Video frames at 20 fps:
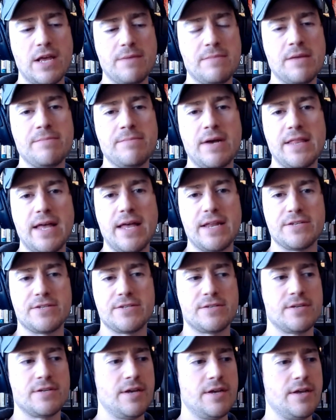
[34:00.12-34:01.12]
I mean by that
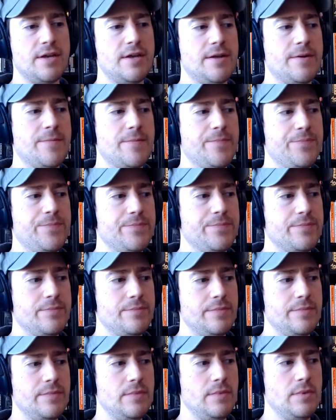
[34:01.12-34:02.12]
is,
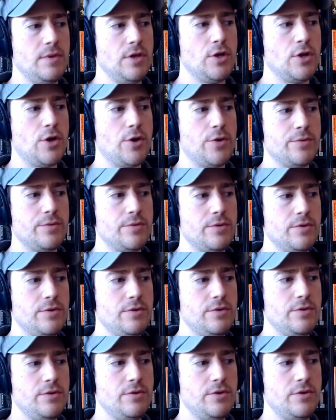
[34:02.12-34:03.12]

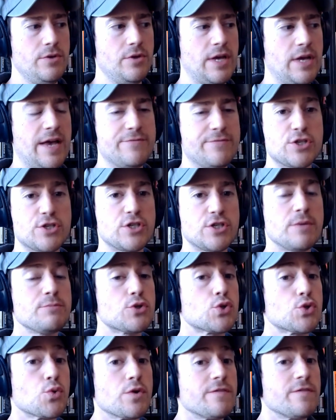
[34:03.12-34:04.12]
you'll have some
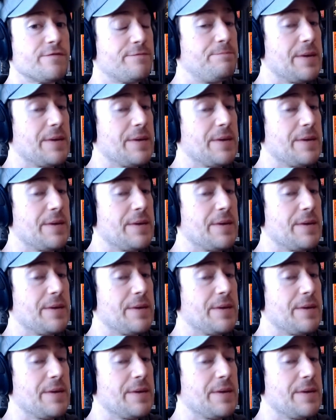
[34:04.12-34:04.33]
sort of